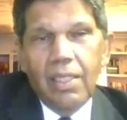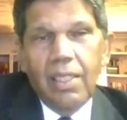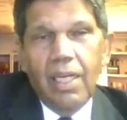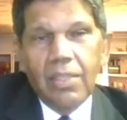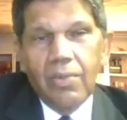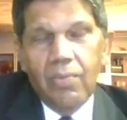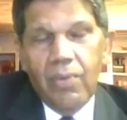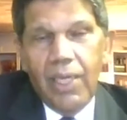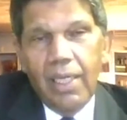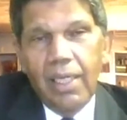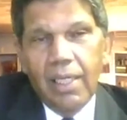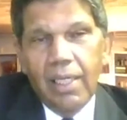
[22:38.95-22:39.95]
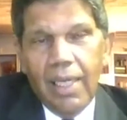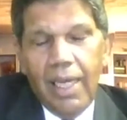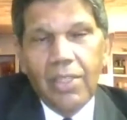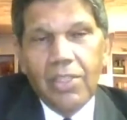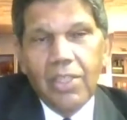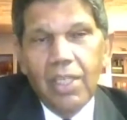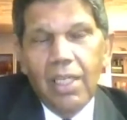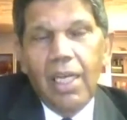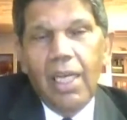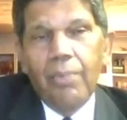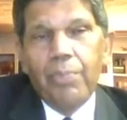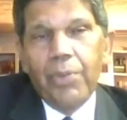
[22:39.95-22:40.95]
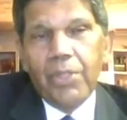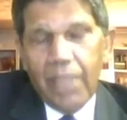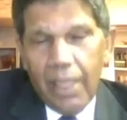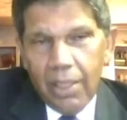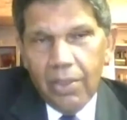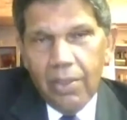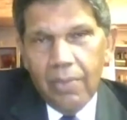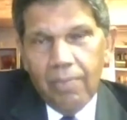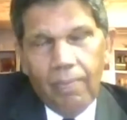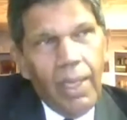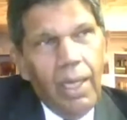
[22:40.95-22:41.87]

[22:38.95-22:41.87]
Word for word: doesn't really engage in protection.